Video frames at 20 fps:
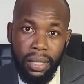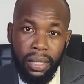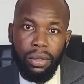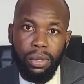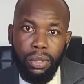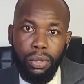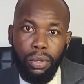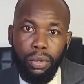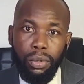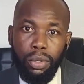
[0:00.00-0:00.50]

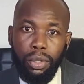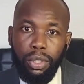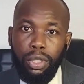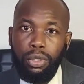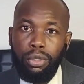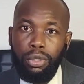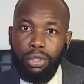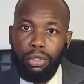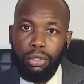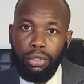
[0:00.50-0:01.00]
So you need
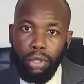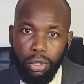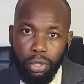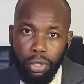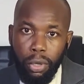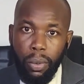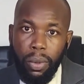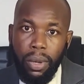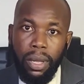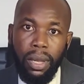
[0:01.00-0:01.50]
to structure
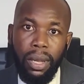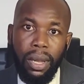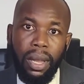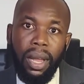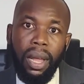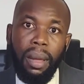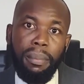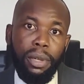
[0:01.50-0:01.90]
well and